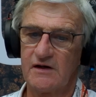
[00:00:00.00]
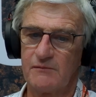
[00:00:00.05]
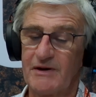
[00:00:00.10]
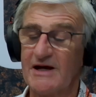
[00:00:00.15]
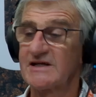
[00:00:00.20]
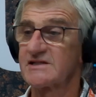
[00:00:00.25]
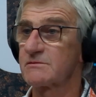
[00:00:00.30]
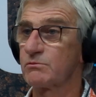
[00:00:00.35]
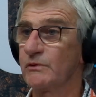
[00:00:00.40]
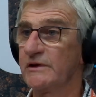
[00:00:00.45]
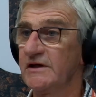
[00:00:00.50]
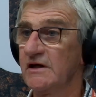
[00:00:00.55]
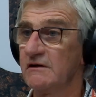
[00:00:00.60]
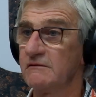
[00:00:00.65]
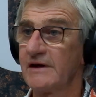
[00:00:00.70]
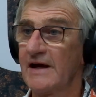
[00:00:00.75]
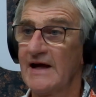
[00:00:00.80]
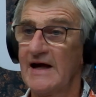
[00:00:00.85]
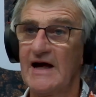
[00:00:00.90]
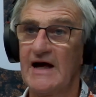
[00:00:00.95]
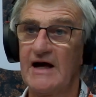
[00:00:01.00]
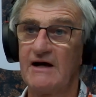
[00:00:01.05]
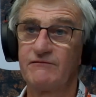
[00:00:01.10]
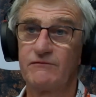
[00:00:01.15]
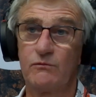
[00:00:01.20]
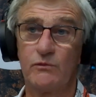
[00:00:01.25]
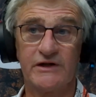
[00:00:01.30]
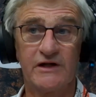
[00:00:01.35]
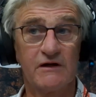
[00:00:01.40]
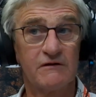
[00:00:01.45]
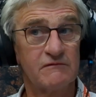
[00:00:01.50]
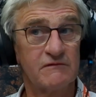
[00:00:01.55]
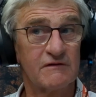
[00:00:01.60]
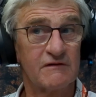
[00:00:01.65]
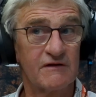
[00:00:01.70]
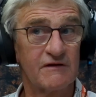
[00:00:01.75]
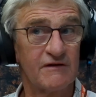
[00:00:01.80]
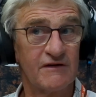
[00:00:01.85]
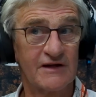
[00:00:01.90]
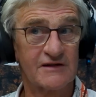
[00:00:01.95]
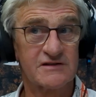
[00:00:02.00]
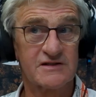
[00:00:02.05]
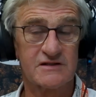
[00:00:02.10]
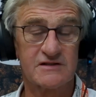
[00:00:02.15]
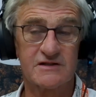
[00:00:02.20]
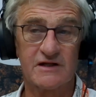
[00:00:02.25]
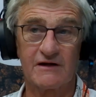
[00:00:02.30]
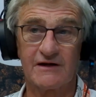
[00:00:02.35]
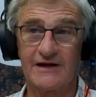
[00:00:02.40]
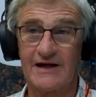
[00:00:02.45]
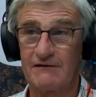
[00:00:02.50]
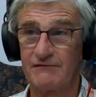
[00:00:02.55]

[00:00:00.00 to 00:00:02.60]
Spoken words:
pests we don't have, we don't necessarily